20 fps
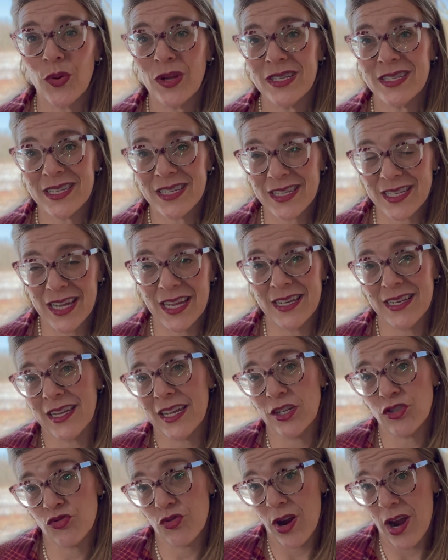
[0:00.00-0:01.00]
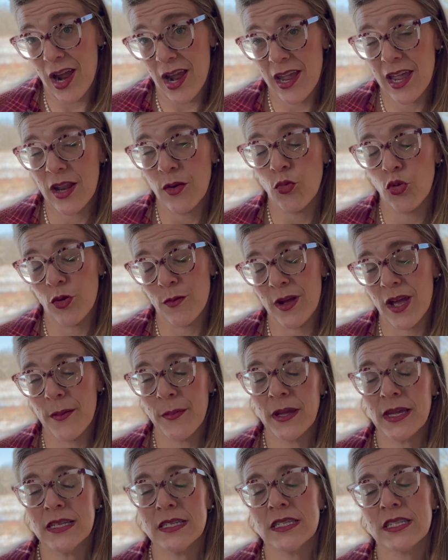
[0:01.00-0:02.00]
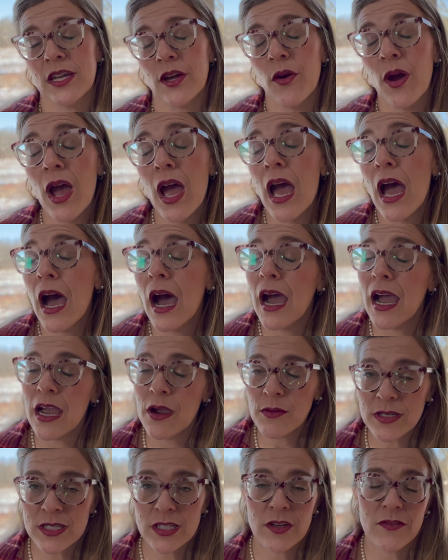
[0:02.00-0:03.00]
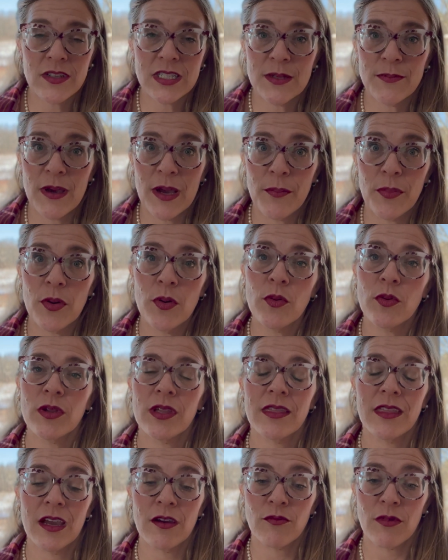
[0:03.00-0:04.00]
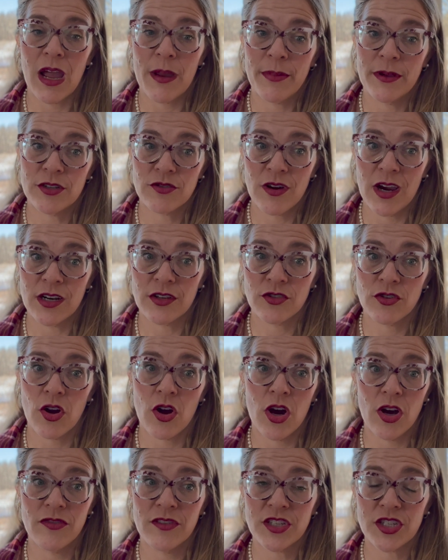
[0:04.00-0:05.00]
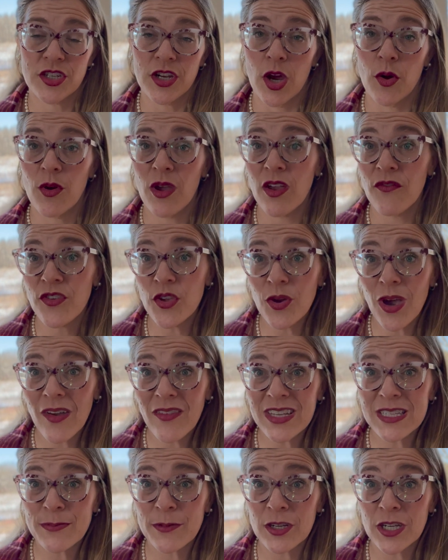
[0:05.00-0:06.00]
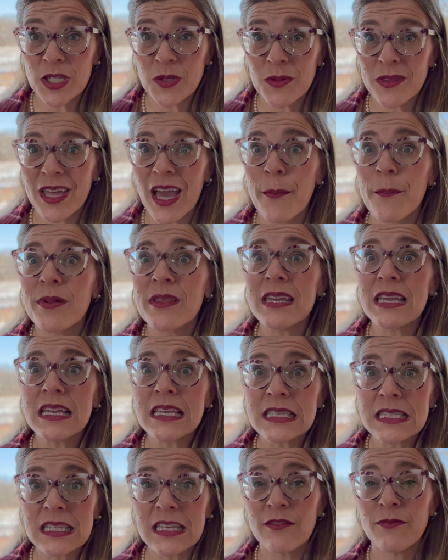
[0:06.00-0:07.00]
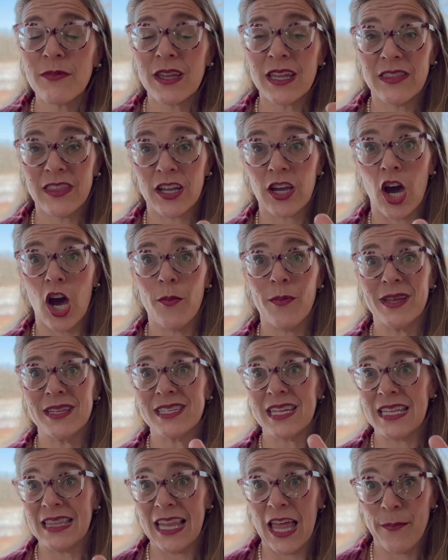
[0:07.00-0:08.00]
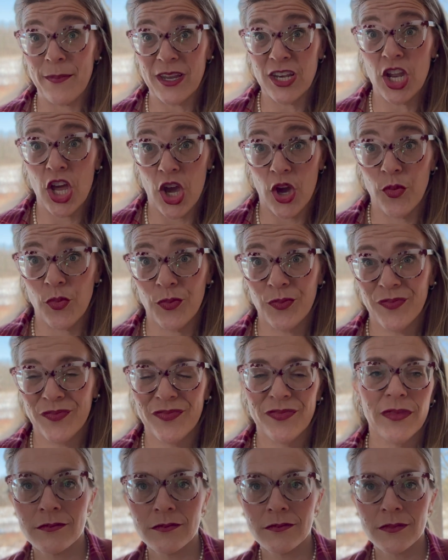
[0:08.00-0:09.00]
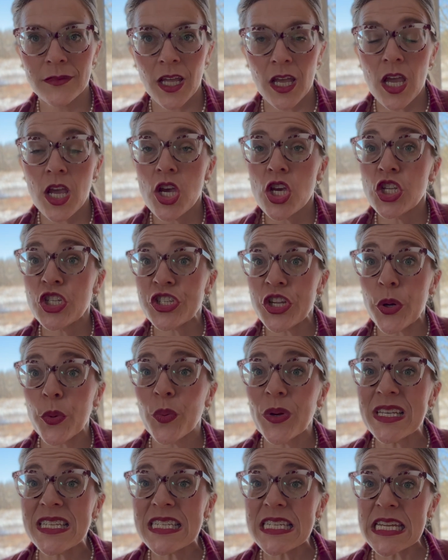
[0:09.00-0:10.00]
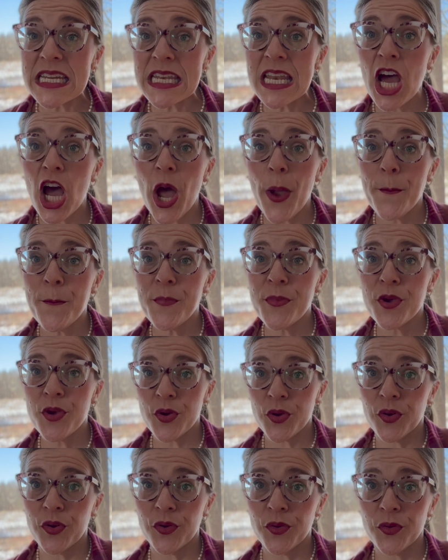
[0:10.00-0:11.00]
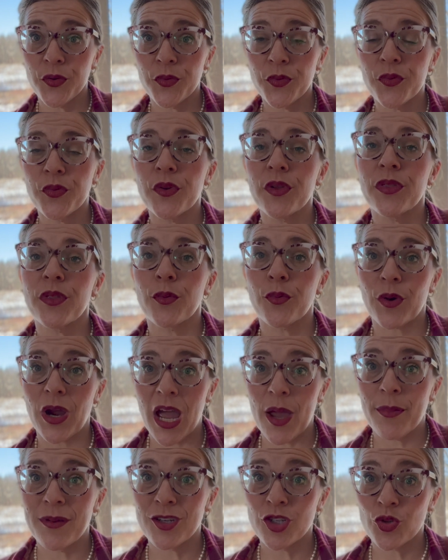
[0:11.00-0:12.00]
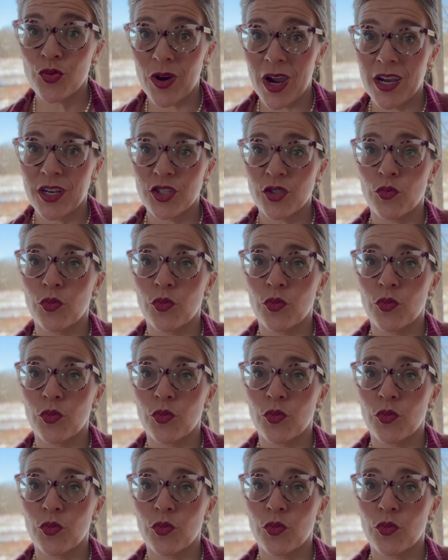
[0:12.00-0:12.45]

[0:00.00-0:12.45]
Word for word: and can get dry and warm up. And so I nervous about pulling that rabbit tractor on the snow. If you have experience with that, please leave it in the comments and let me know. So we did not move the rabbit tractor